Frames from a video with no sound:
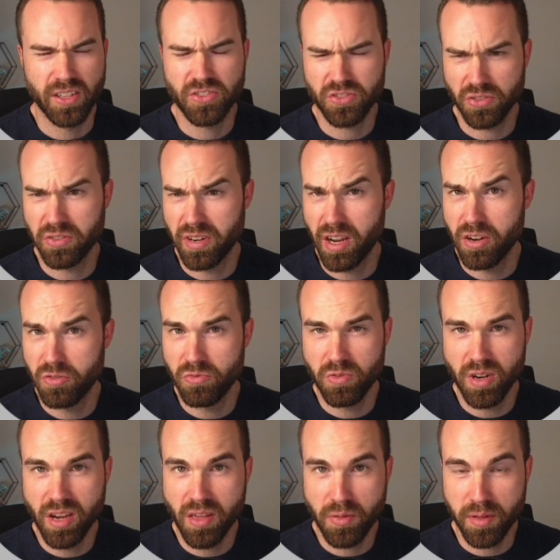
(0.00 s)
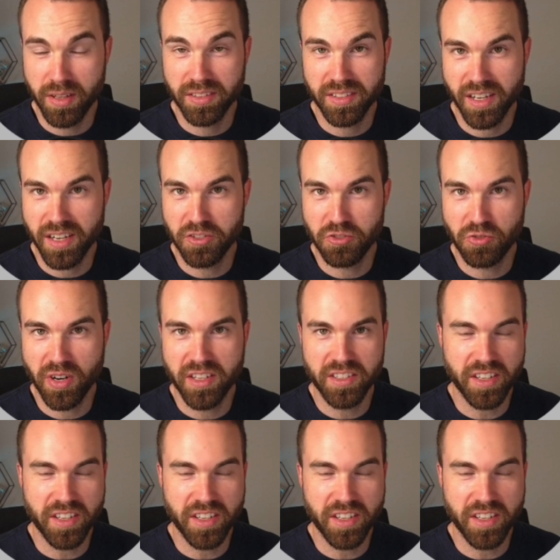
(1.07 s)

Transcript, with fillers: So I really think they trained